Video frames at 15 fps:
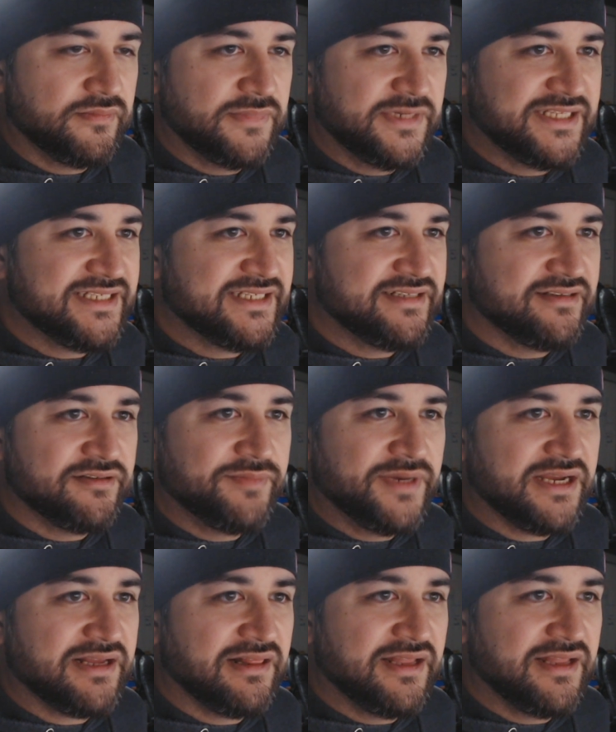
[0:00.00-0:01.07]
It's still in my
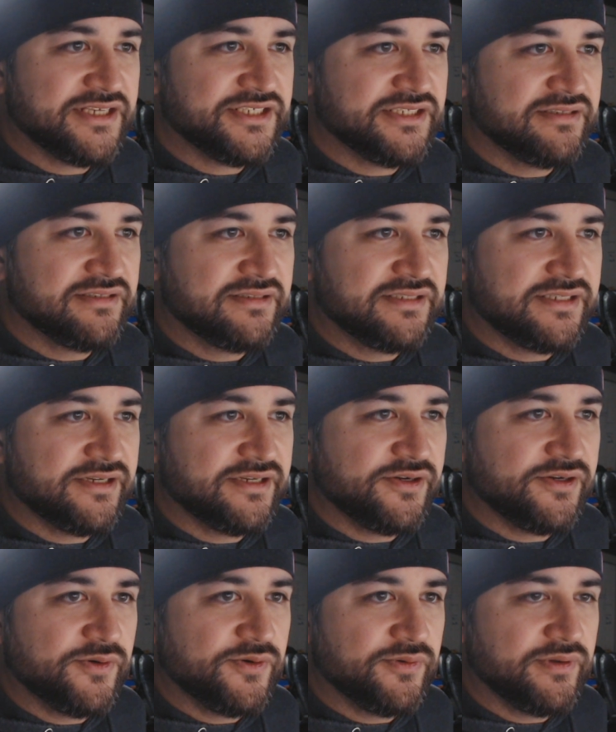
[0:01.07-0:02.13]
collection,
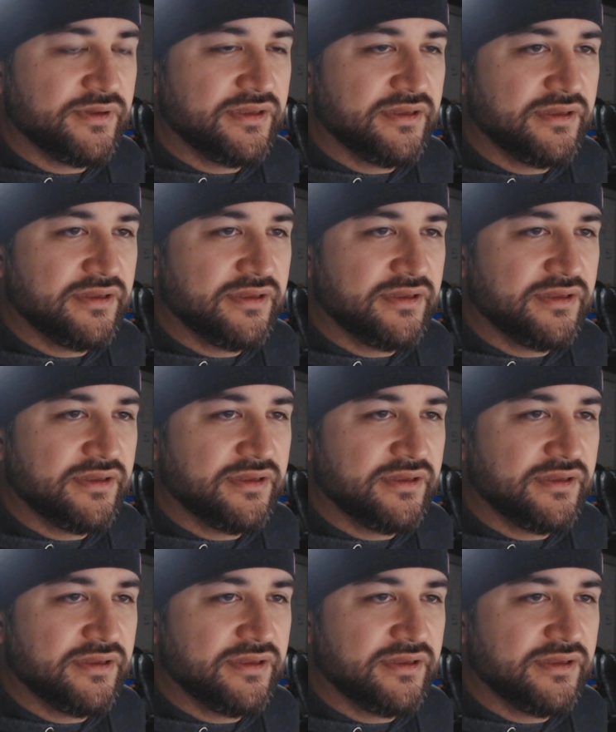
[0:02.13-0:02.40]
so